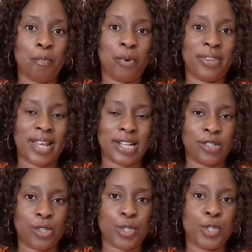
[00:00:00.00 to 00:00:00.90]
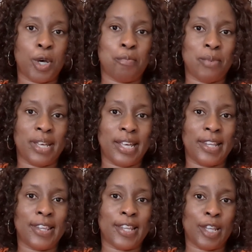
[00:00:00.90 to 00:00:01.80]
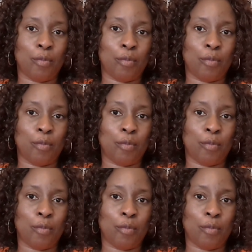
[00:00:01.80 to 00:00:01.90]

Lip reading: but that does not mean that the